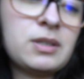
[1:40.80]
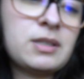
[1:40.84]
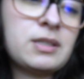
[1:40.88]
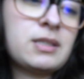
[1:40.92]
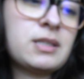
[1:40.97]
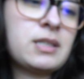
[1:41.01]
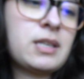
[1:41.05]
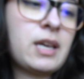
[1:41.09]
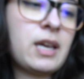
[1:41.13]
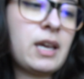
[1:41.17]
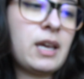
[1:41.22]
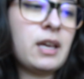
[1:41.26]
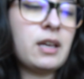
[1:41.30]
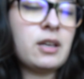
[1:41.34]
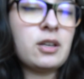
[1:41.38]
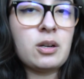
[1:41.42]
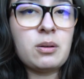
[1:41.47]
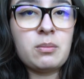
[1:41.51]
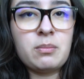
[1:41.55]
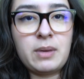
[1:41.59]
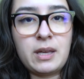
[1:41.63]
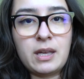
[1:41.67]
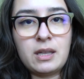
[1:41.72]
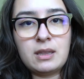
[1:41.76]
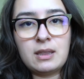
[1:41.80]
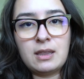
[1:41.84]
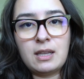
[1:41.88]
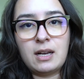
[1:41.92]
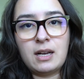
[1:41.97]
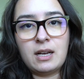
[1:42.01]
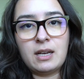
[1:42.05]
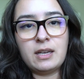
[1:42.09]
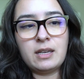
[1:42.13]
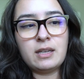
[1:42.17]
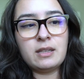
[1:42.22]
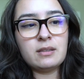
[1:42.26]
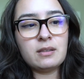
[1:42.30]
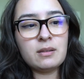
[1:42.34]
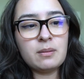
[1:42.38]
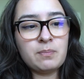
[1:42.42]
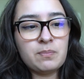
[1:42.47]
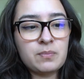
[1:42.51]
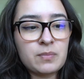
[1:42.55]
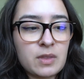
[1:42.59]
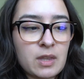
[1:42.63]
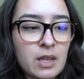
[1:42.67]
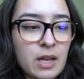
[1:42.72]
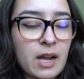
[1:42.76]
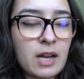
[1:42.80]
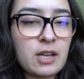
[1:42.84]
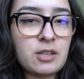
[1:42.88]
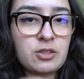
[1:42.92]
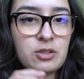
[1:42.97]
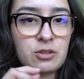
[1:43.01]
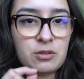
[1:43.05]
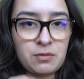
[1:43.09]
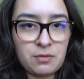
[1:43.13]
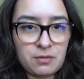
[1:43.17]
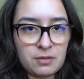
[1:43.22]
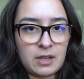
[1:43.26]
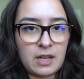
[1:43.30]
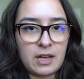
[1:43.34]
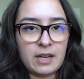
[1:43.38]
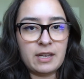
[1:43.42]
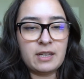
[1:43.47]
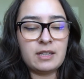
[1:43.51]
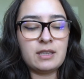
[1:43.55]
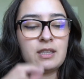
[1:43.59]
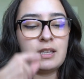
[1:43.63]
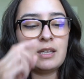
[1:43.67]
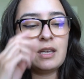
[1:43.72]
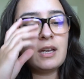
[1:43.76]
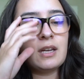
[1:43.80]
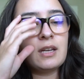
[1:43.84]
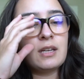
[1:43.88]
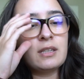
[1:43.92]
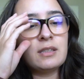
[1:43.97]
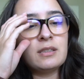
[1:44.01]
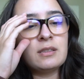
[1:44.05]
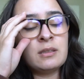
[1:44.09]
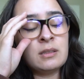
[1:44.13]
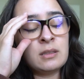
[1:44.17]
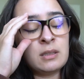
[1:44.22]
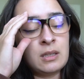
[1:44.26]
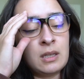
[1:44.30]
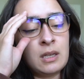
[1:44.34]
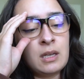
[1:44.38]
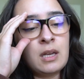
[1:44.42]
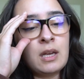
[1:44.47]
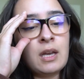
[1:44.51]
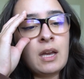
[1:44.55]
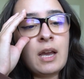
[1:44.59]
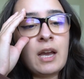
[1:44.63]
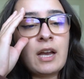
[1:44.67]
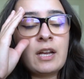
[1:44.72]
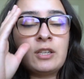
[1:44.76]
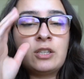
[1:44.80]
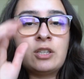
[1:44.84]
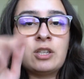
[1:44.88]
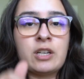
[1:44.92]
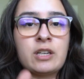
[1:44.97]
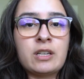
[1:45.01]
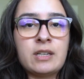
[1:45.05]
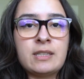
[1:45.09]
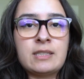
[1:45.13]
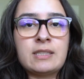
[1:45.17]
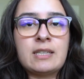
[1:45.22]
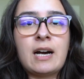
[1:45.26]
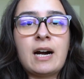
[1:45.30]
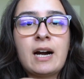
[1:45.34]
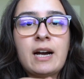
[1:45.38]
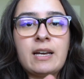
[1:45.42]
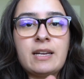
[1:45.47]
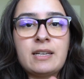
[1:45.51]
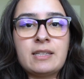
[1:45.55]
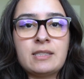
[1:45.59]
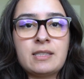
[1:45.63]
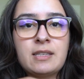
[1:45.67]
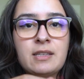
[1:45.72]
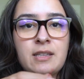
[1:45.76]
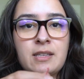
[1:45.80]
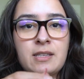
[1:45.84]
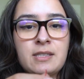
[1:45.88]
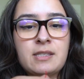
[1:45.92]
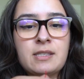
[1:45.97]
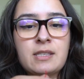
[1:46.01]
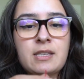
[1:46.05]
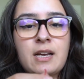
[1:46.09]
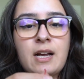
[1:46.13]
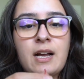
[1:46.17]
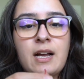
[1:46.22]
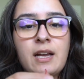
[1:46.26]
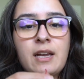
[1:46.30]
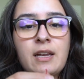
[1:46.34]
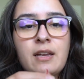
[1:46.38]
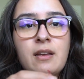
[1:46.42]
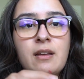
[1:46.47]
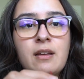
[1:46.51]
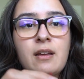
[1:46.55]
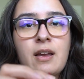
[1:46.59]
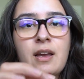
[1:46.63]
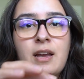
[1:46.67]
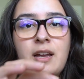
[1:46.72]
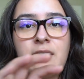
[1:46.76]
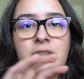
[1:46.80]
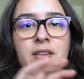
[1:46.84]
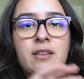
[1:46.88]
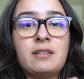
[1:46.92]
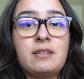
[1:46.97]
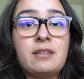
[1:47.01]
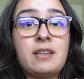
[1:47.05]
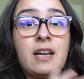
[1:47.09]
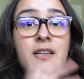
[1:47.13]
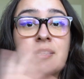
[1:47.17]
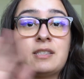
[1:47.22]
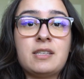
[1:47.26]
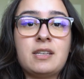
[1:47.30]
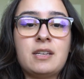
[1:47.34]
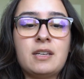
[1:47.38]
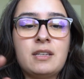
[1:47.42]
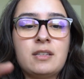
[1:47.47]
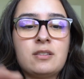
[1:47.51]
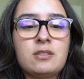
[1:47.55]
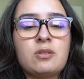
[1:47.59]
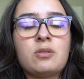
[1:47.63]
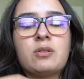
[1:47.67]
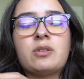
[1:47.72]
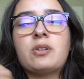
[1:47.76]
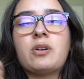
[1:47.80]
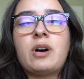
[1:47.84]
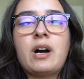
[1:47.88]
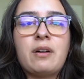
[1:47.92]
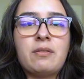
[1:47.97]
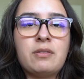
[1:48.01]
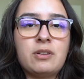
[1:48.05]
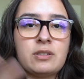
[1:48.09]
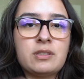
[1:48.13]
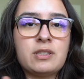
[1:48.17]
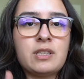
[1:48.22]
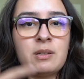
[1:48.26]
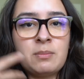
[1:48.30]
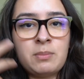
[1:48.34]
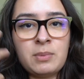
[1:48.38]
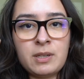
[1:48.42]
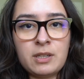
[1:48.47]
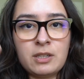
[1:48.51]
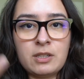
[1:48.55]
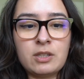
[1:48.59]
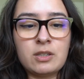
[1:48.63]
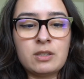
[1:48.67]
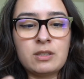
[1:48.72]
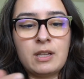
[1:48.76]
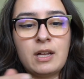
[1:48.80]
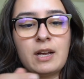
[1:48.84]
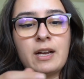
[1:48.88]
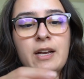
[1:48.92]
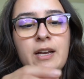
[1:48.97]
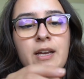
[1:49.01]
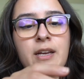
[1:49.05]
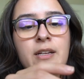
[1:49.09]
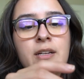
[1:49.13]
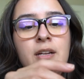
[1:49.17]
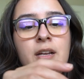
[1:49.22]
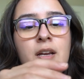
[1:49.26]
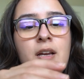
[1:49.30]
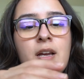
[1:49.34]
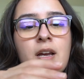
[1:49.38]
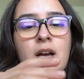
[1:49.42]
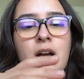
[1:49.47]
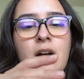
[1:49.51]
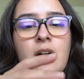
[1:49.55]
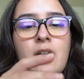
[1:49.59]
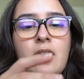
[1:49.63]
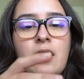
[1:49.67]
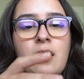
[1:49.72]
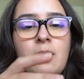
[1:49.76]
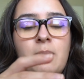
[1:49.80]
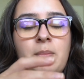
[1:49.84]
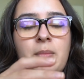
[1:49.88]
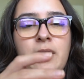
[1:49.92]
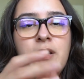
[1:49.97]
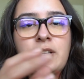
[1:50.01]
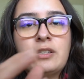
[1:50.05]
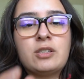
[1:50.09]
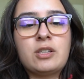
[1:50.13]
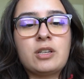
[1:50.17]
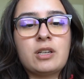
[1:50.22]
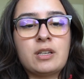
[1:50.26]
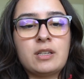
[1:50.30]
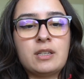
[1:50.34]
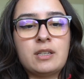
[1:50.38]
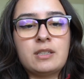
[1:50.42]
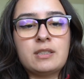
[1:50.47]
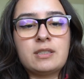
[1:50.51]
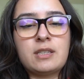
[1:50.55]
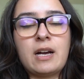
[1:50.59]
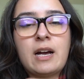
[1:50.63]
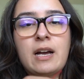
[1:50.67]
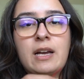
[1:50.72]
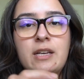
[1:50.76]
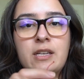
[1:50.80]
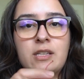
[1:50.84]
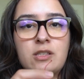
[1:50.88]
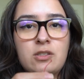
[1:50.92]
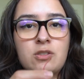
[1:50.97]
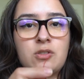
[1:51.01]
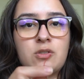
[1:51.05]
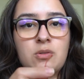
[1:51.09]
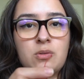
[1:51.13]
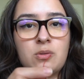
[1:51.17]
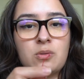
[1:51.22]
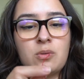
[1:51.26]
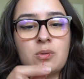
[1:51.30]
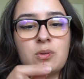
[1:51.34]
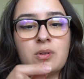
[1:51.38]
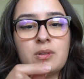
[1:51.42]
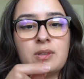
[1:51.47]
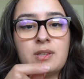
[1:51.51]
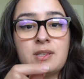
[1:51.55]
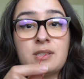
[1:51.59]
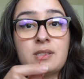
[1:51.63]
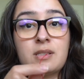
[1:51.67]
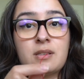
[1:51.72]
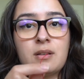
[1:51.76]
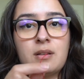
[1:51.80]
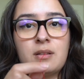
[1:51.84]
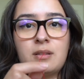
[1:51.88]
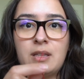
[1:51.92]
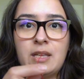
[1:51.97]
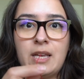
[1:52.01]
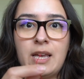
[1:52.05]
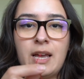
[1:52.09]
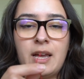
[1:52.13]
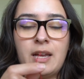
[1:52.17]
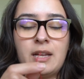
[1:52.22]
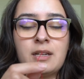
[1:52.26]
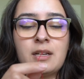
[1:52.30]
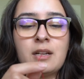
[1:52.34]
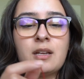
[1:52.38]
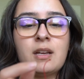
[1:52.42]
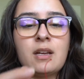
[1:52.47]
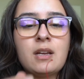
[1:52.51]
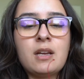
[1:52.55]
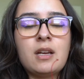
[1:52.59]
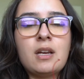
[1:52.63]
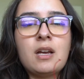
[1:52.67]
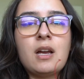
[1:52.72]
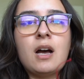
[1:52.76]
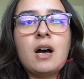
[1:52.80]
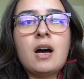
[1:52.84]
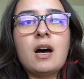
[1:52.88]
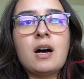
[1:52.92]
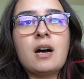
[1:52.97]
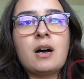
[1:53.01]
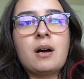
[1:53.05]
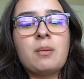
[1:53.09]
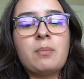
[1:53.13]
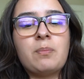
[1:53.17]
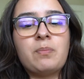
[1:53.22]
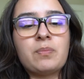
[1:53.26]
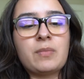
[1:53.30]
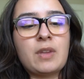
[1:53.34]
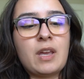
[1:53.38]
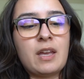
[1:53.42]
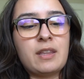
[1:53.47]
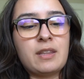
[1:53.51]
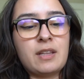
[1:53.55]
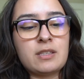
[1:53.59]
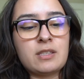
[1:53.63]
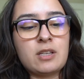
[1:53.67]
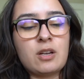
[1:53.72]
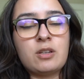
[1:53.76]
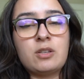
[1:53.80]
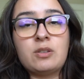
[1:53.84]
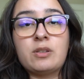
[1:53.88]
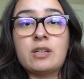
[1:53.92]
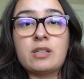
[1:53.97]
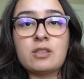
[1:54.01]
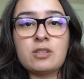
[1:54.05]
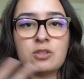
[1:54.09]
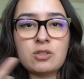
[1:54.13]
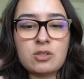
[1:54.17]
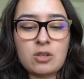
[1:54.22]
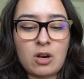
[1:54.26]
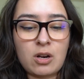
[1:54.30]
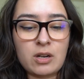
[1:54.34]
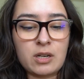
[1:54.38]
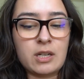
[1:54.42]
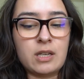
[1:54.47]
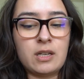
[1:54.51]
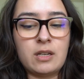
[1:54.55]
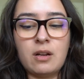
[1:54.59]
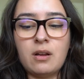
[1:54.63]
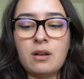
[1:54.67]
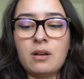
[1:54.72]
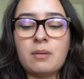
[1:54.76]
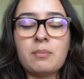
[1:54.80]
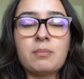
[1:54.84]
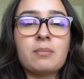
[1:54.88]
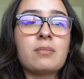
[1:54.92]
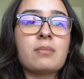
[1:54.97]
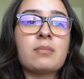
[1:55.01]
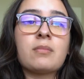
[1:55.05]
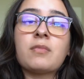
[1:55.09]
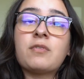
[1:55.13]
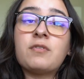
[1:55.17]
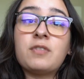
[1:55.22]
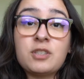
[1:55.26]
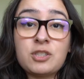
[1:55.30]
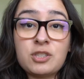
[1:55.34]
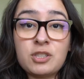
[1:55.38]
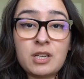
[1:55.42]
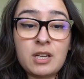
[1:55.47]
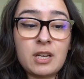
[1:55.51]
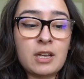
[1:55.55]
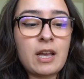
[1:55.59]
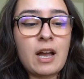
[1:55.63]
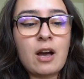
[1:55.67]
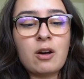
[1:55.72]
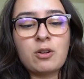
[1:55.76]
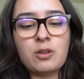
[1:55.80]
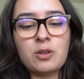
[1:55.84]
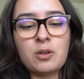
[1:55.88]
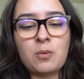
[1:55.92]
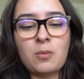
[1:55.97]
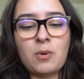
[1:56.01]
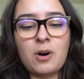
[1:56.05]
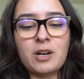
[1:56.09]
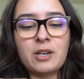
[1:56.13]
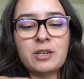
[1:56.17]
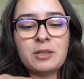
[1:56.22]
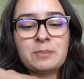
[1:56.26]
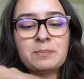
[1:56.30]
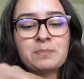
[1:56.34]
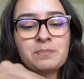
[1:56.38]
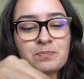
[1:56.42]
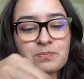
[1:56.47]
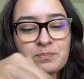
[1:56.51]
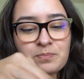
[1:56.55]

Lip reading: take your main line that has your fly at the end, and you're gonna tie it to this guy, and then that's it. So you'll have your tippet, your line, and you're gonna tie it to this liane. And that's how you get started fishing out on the water.